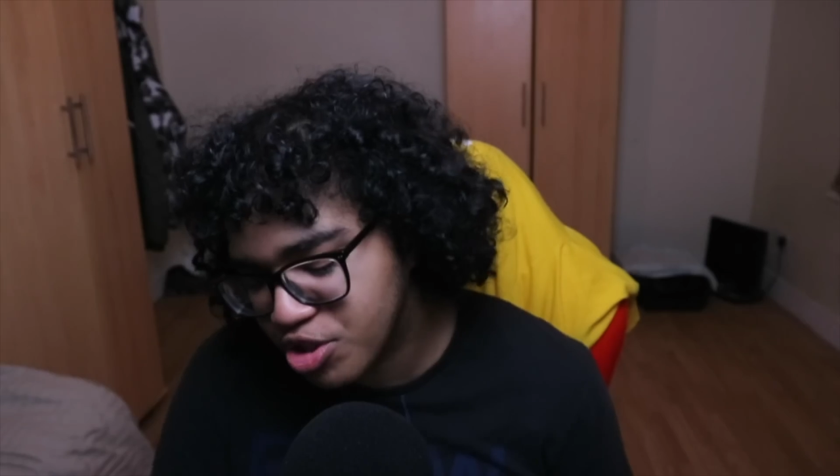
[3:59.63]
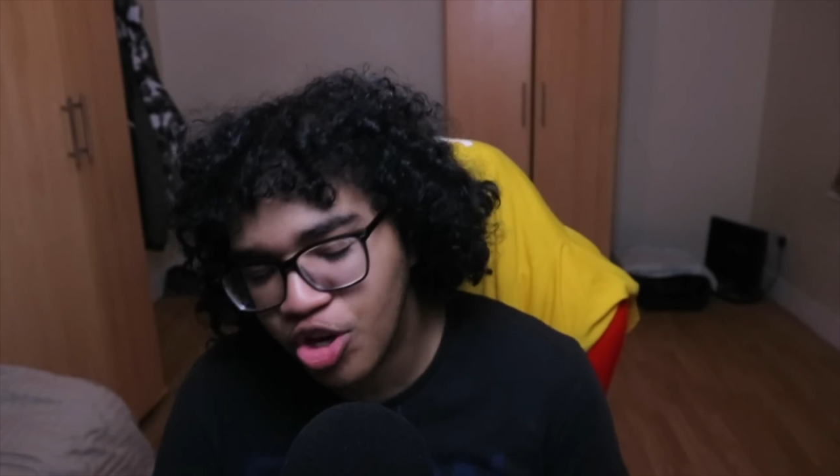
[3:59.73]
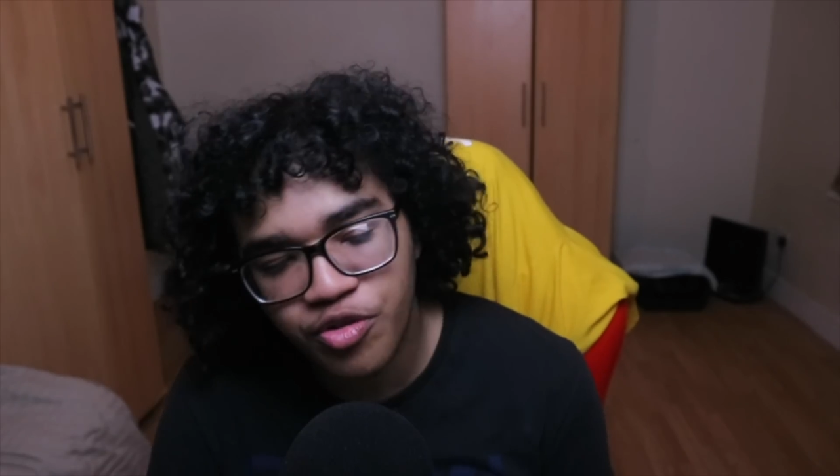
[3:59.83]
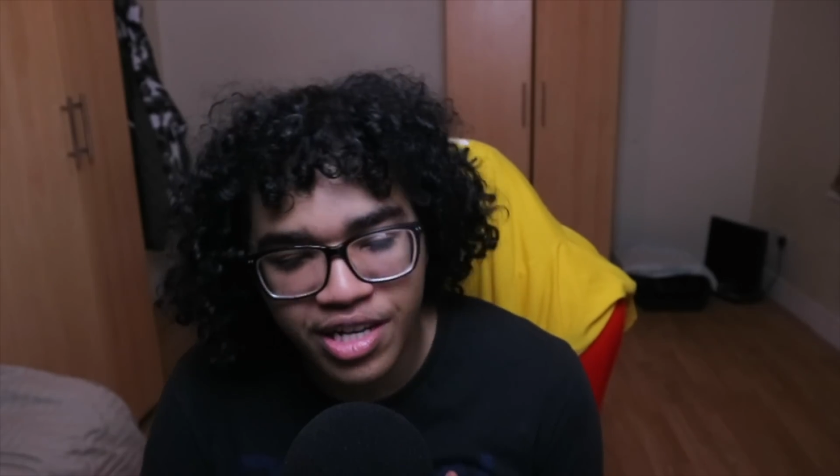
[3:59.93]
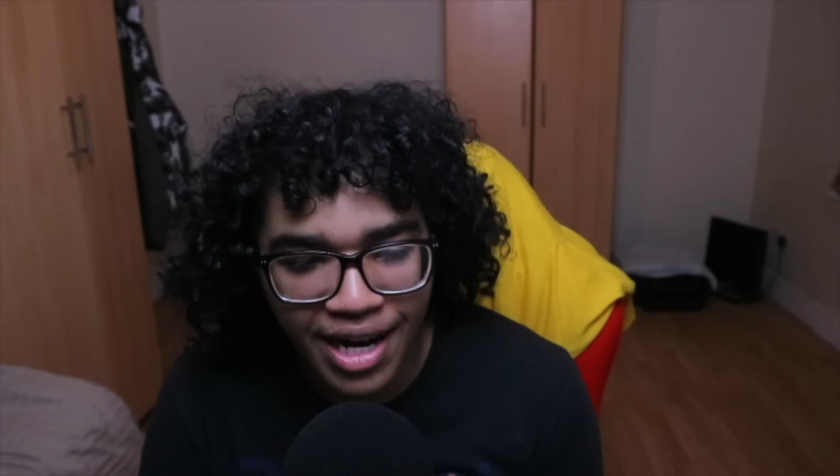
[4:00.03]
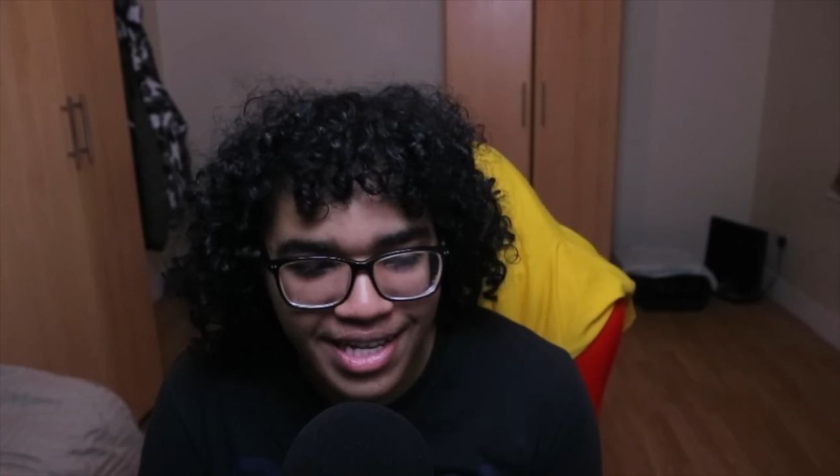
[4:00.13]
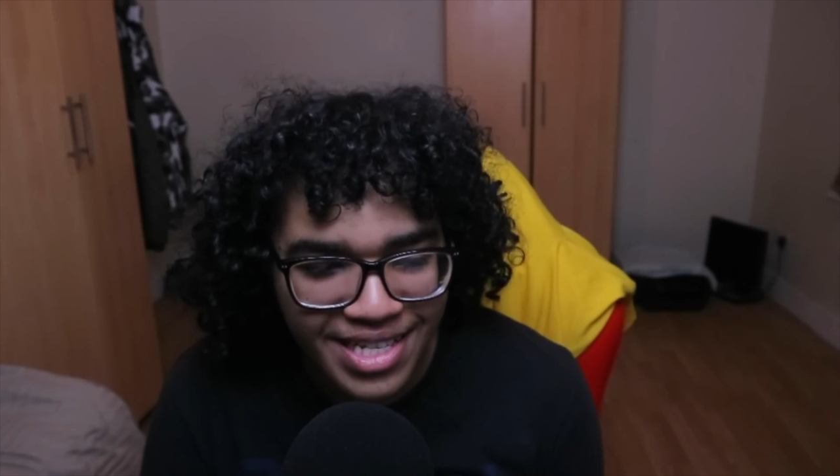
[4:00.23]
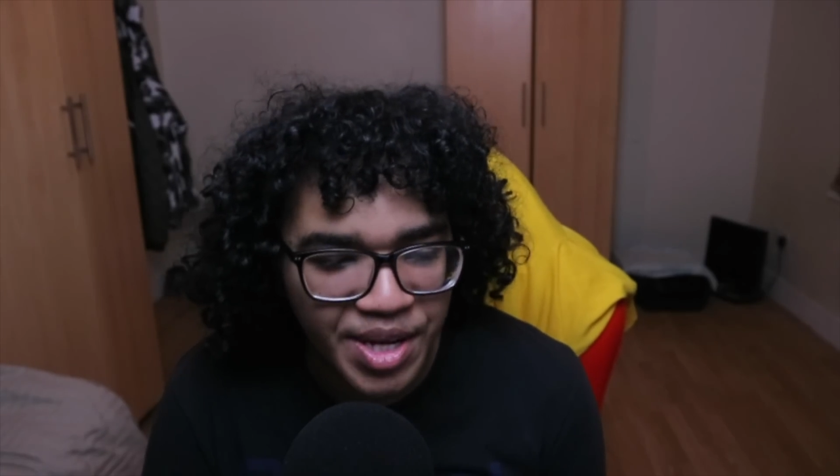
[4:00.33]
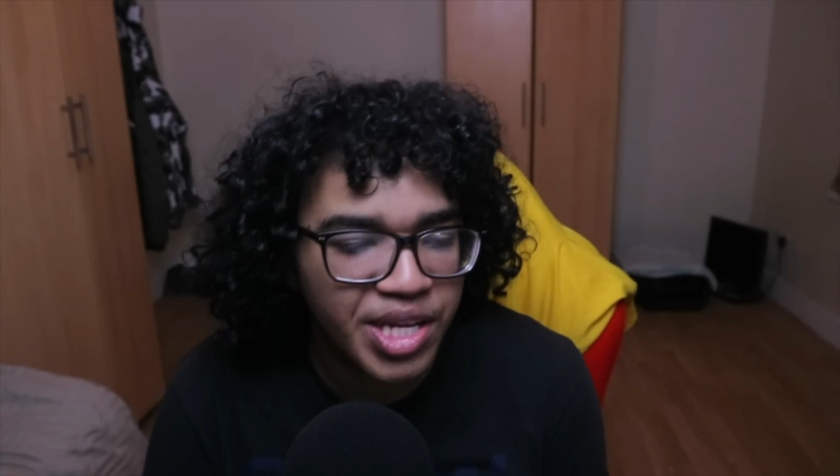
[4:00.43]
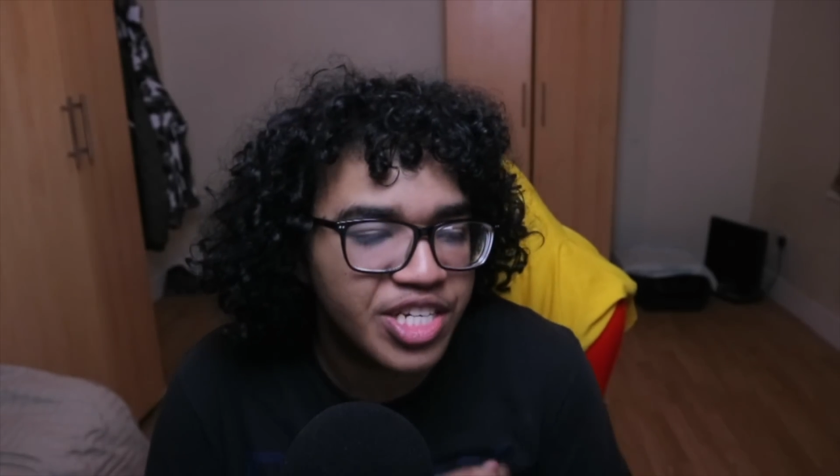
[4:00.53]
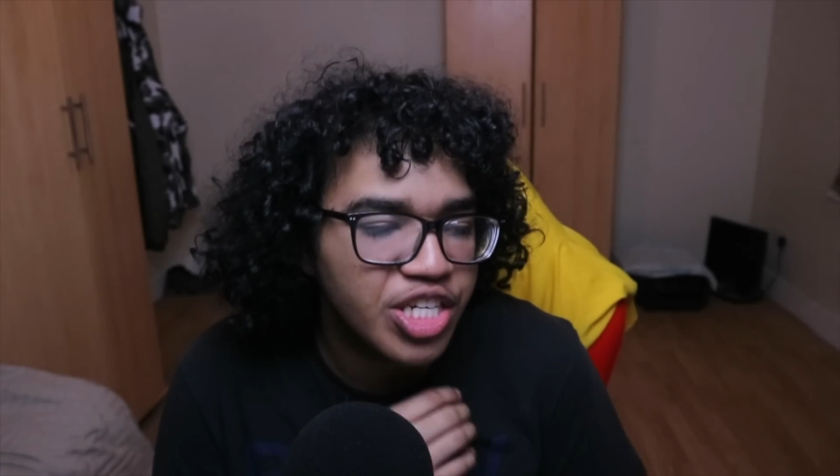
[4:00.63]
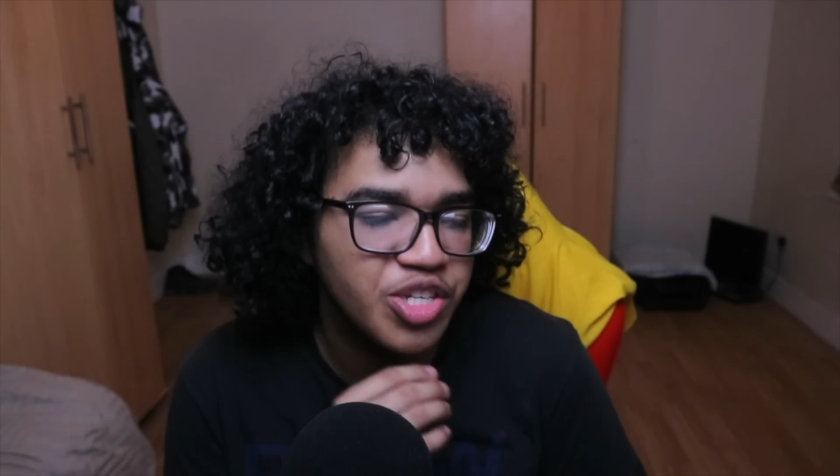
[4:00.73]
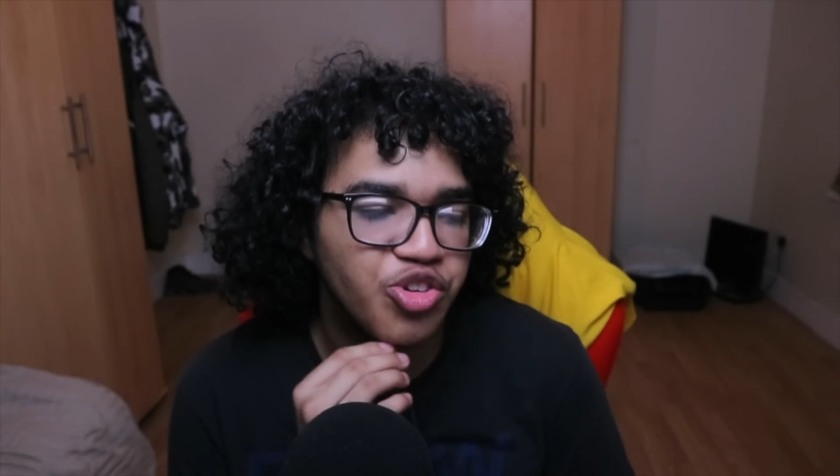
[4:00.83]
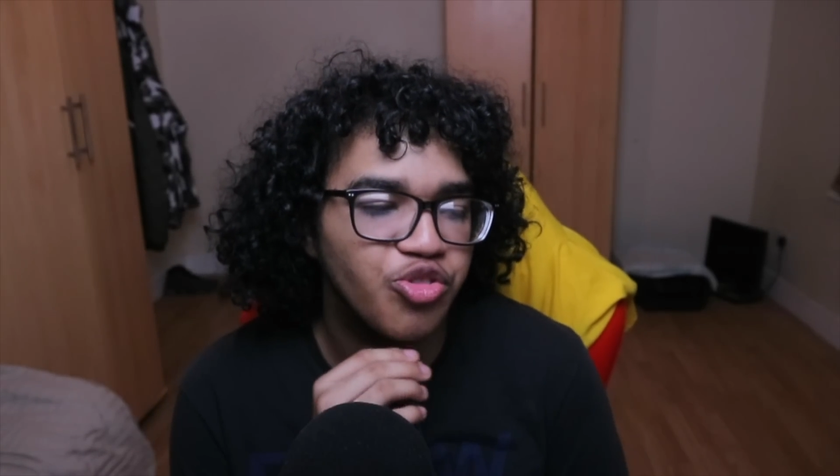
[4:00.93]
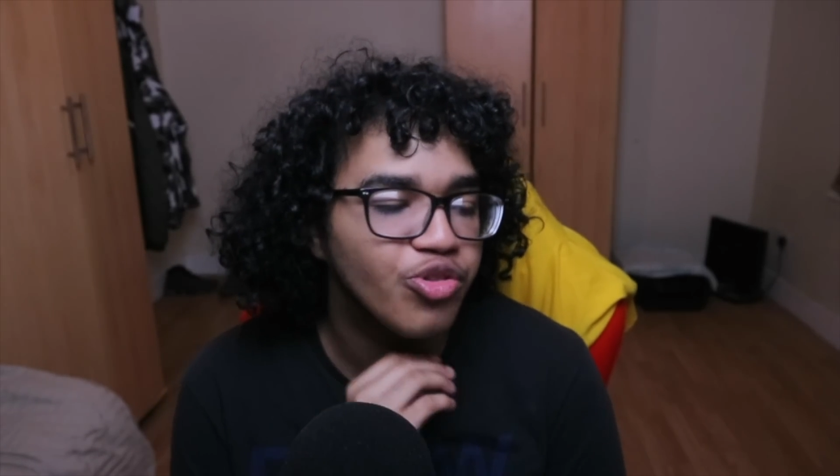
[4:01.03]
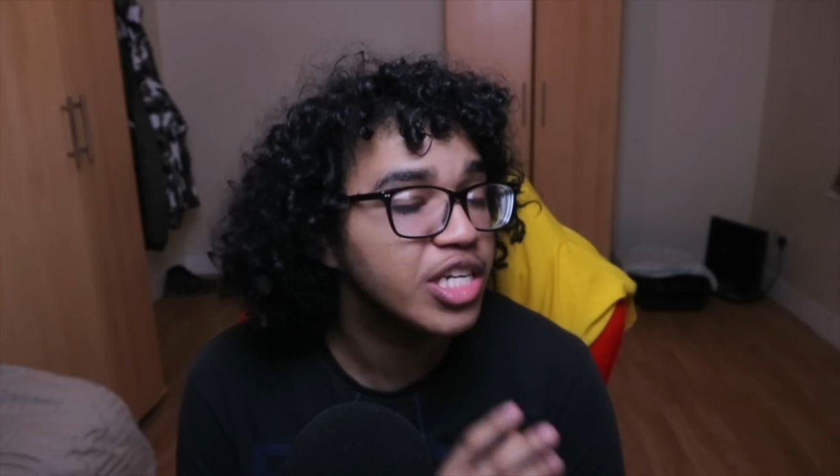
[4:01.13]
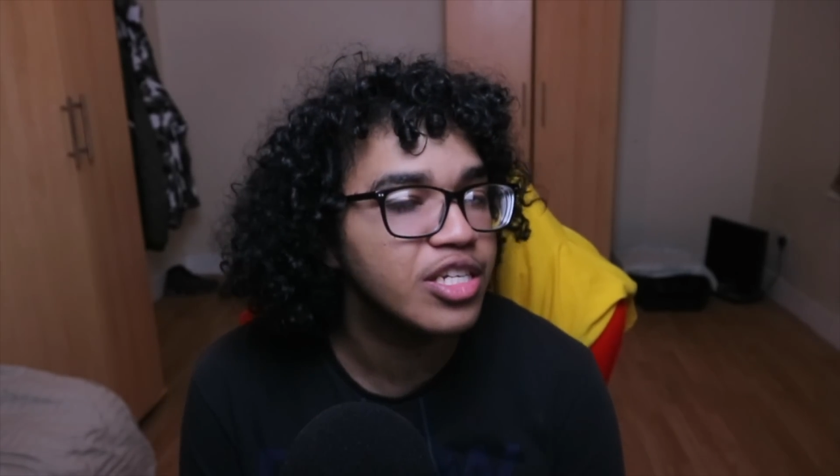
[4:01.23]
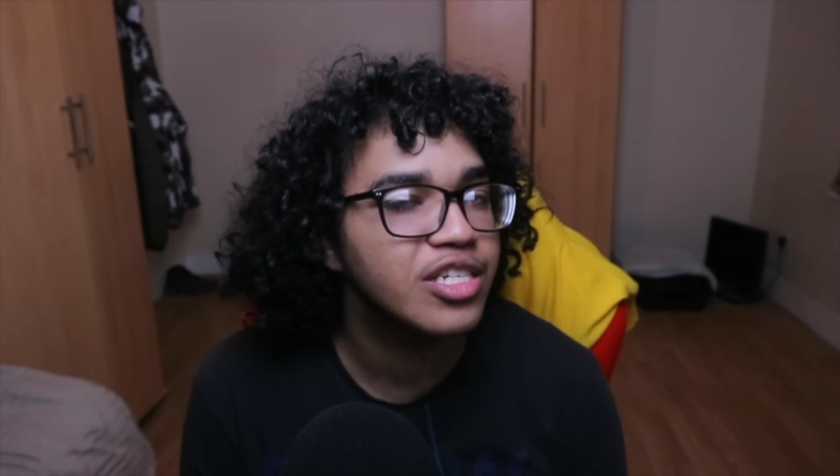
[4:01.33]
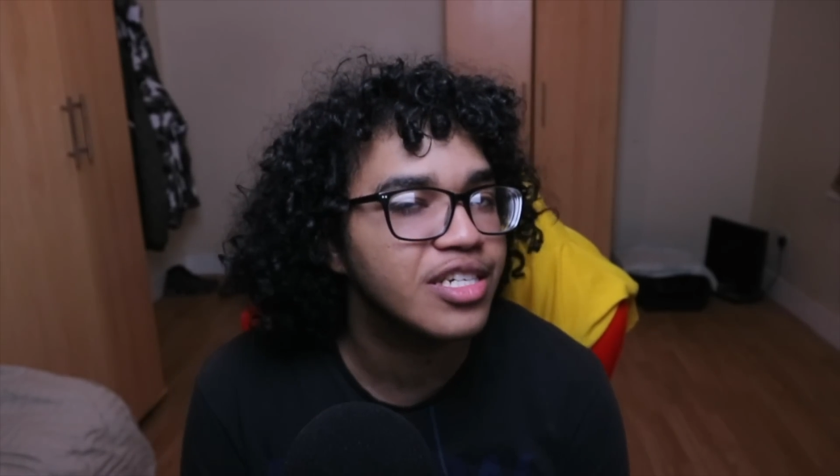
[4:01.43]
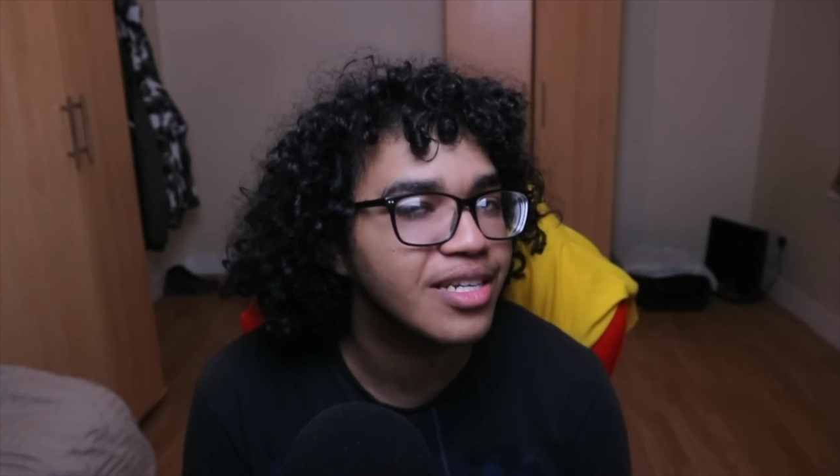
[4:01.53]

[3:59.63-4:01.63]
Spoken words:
I'm sorry, guys, it's just cringe.